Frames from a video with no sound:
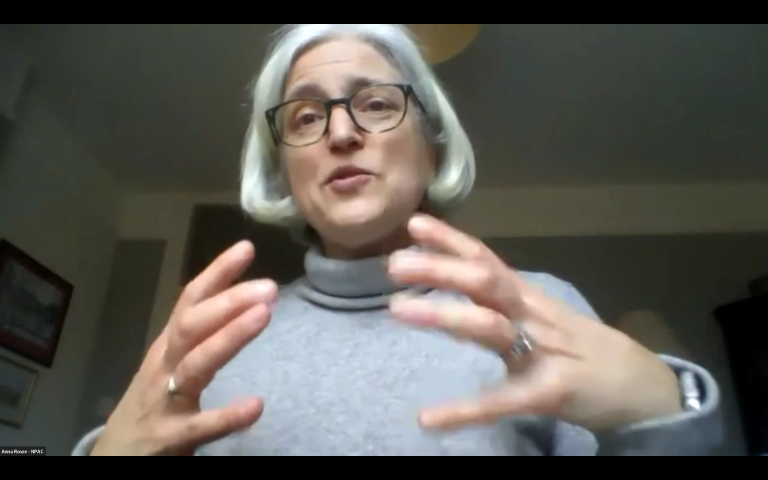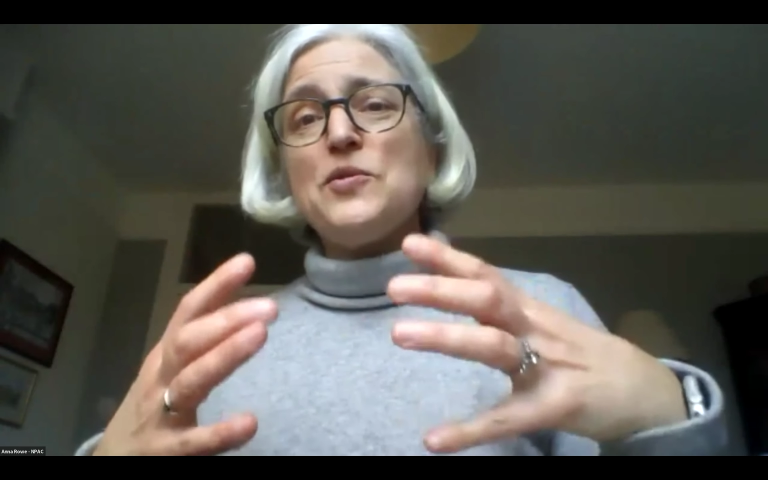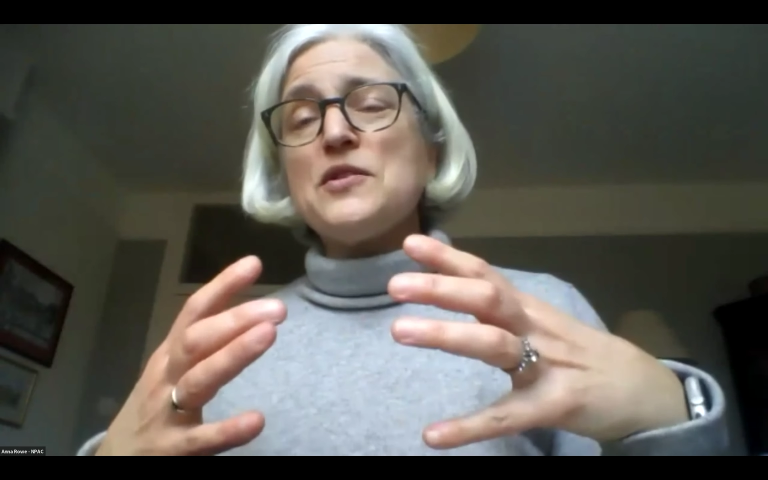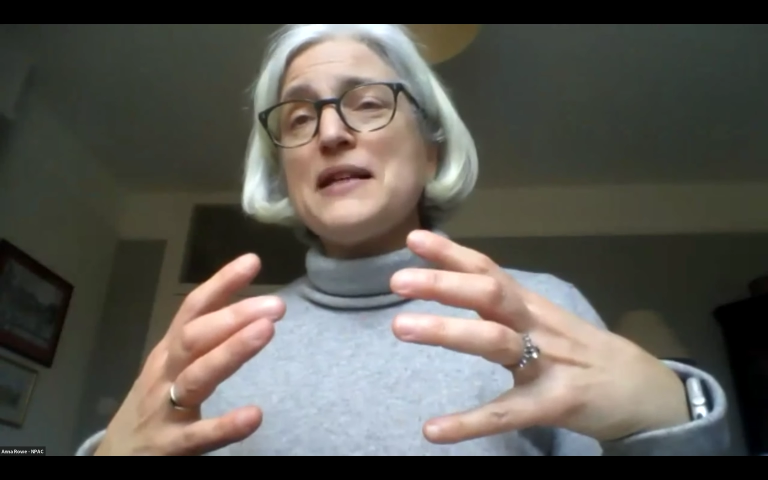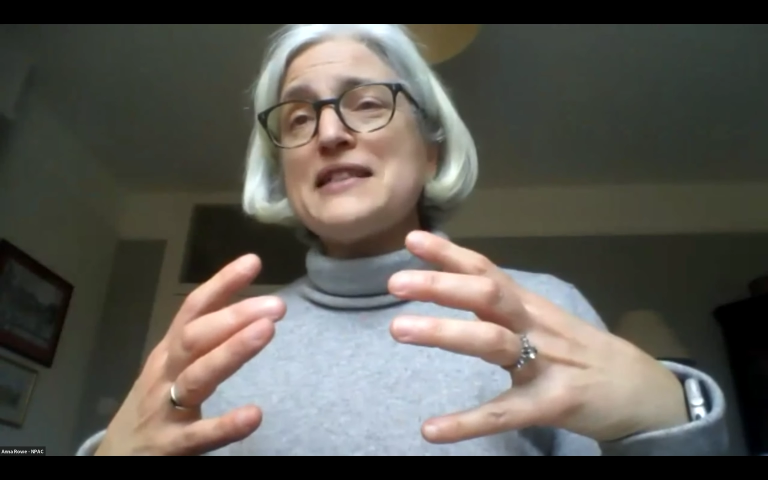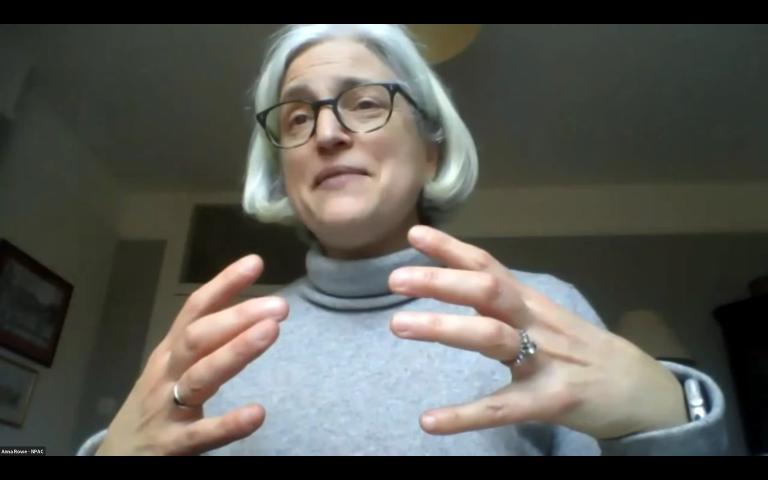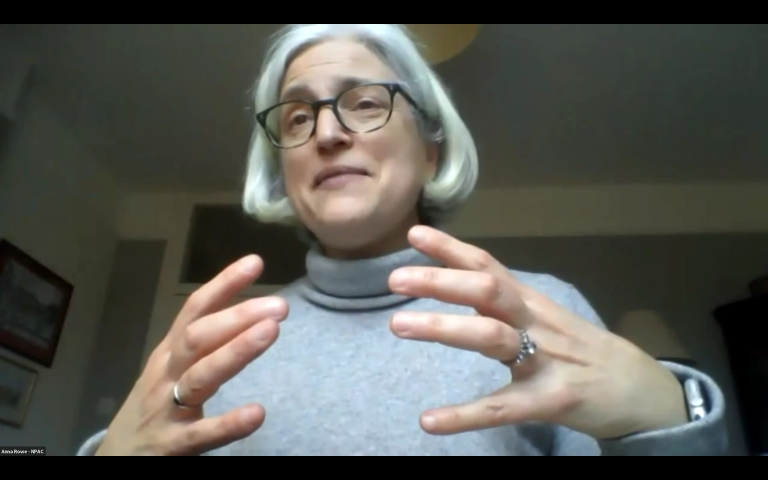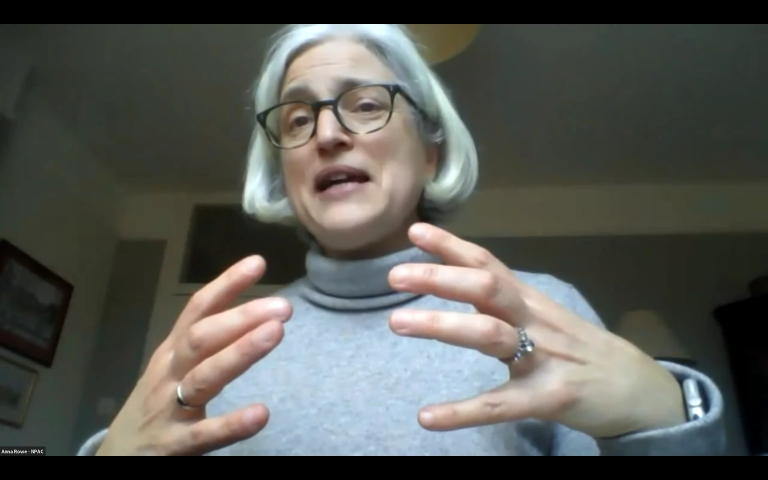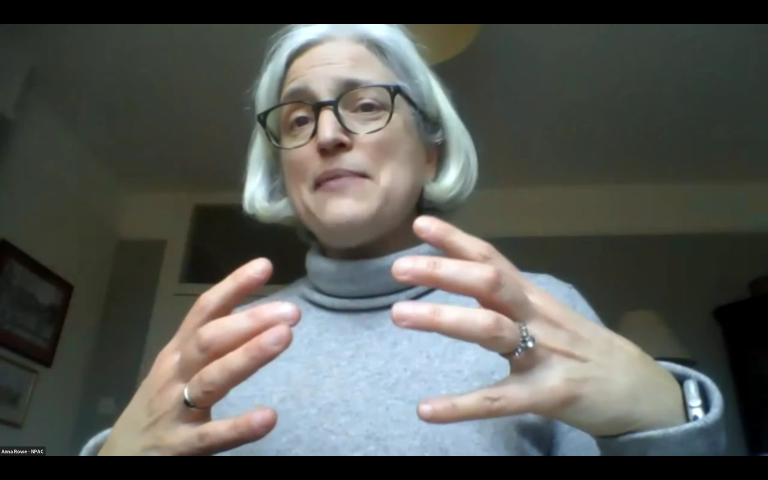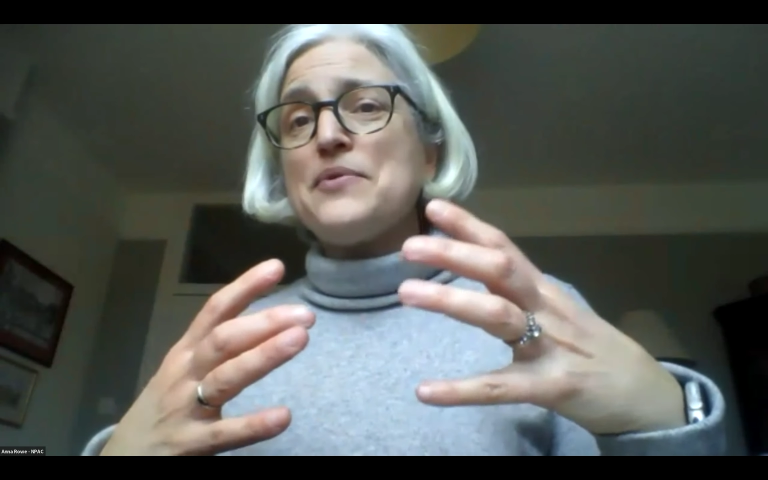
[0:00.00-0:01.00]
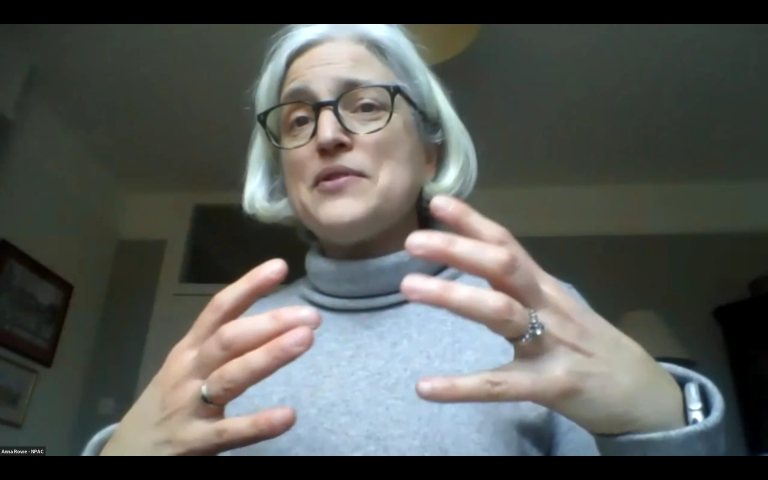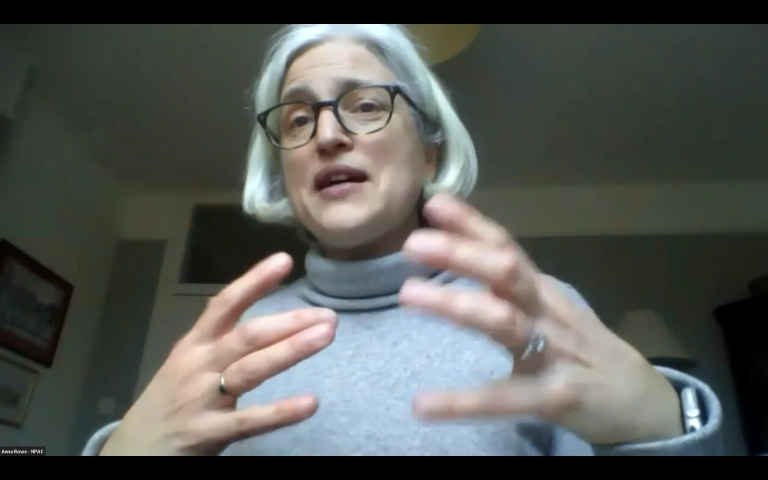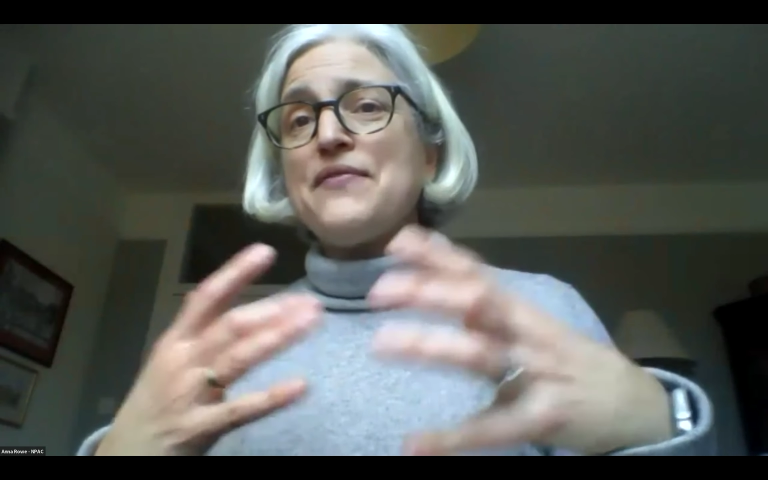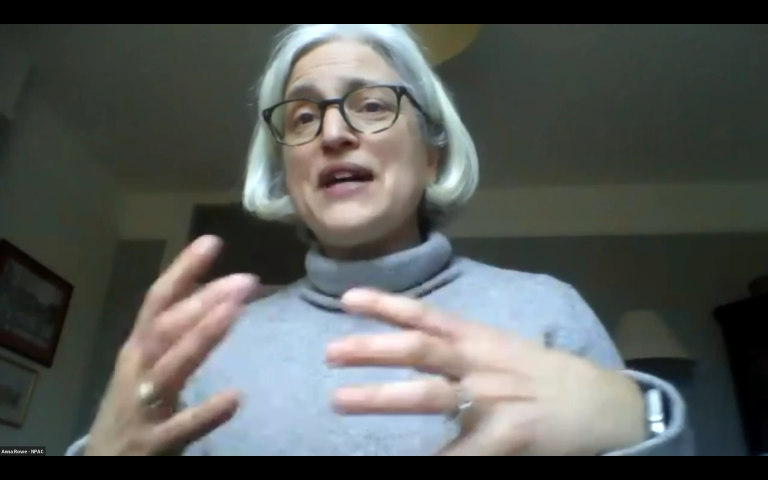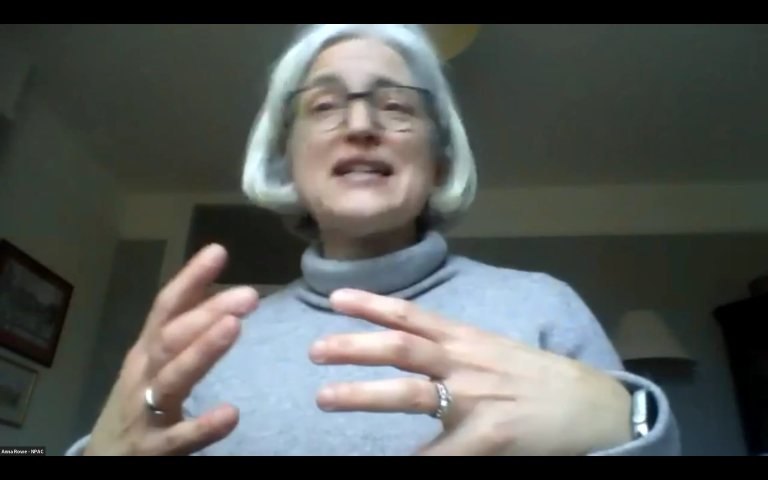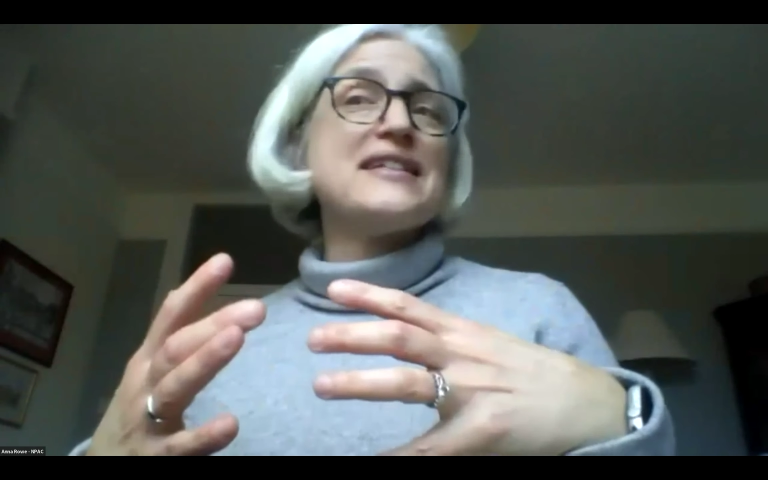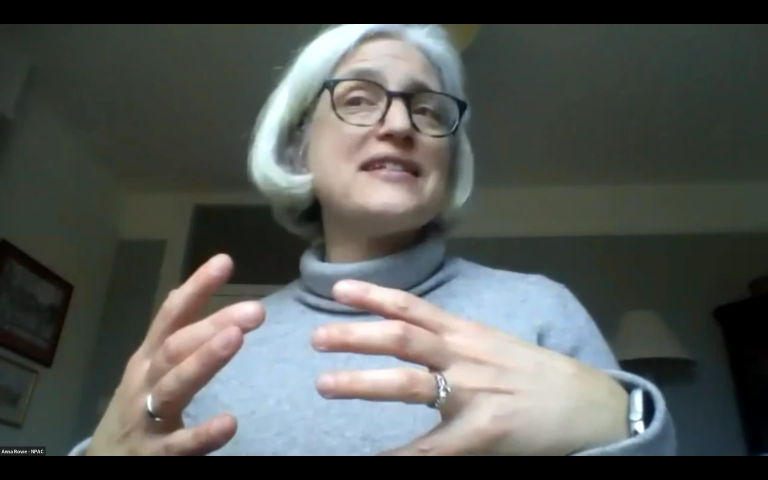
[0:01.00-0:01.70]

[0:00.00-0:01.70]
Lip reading: automatically be able to have access